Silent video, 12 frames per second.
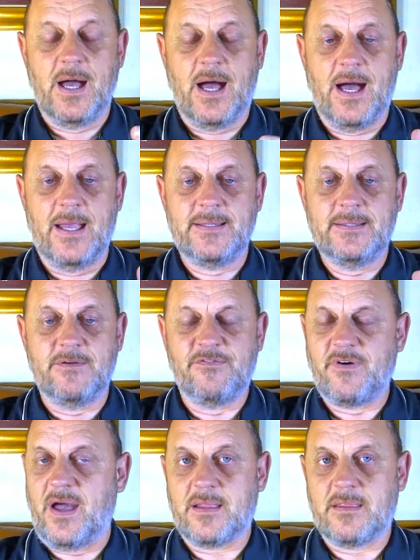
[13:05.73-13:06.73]
And the
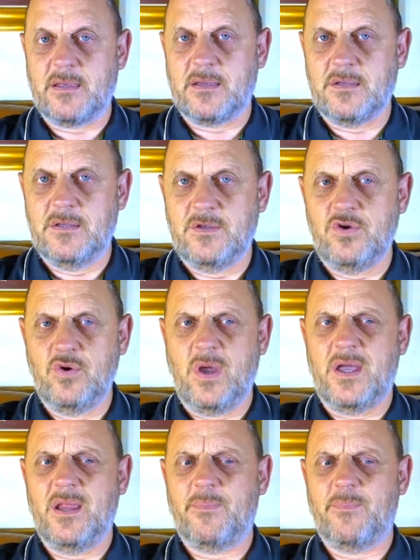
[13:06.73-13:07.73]
fact that
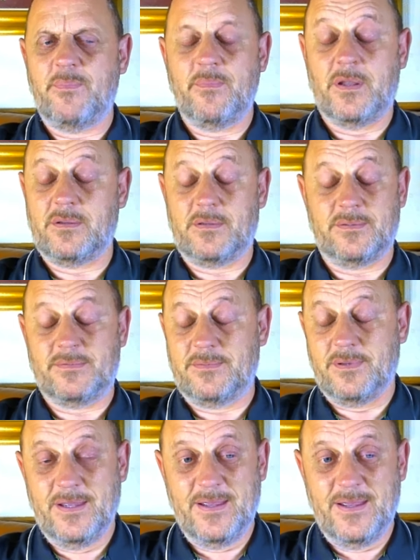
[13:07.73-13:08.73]
UN are
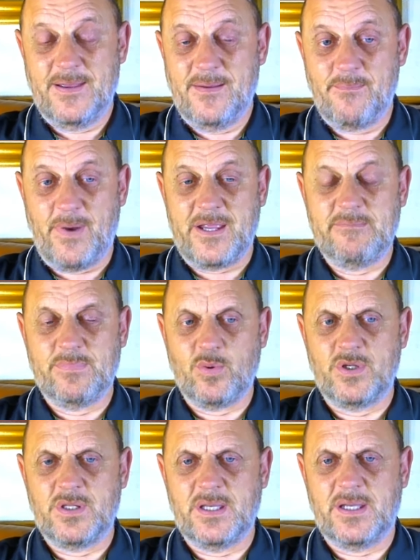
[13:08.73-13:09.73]

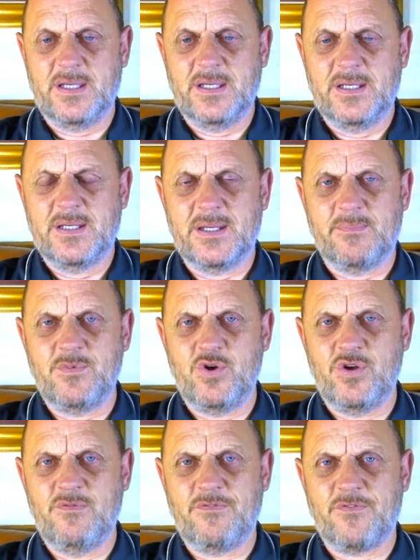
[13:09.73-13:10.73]
mind-blowingly
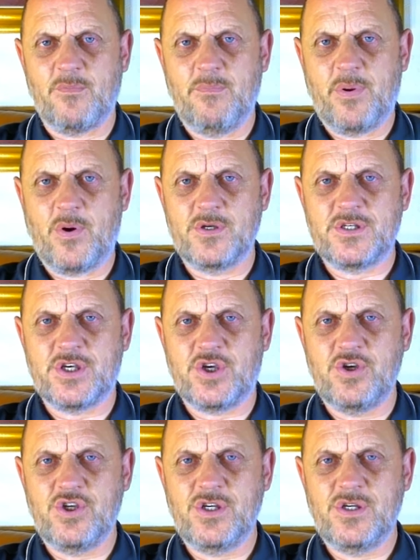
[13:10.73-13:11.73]
immune from
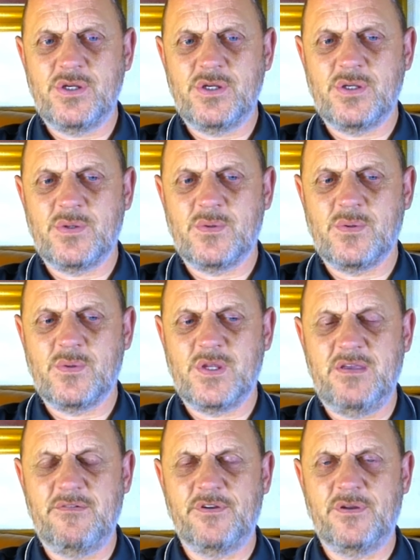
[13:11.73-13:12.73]
prosecution,
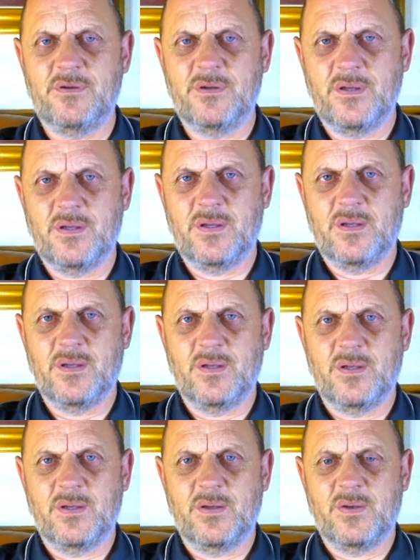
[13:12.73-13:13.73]
even
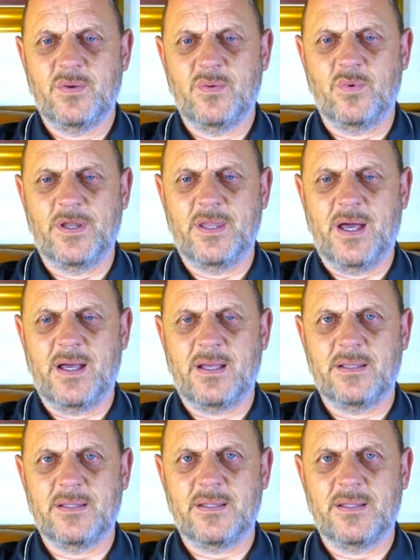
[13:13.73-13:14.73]
when that
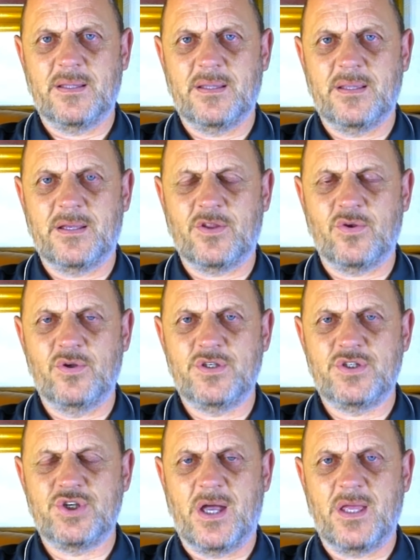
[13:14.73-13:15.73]
includes
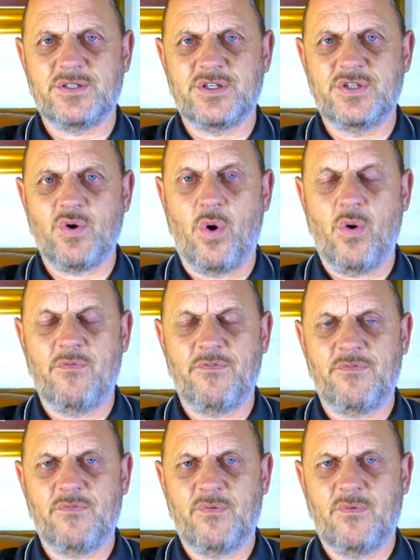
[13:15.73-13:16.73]
charges
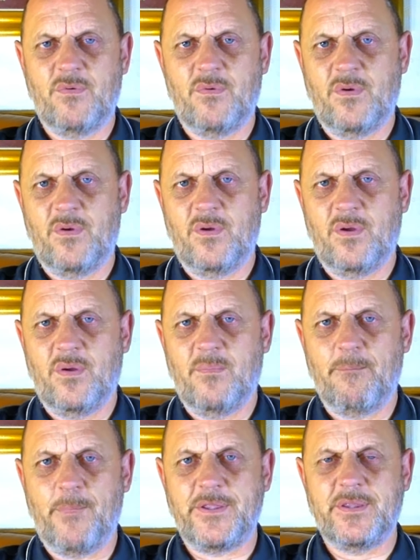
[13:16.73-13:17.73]
of
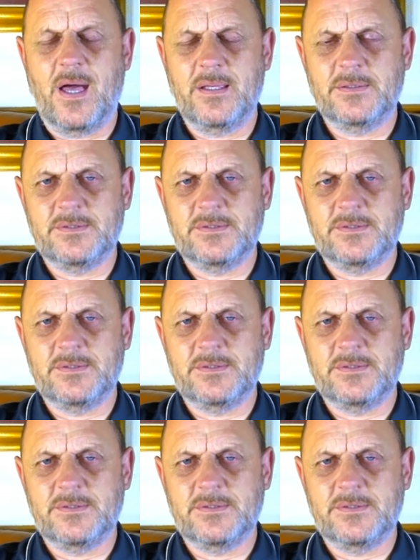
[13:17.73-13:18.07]
murder.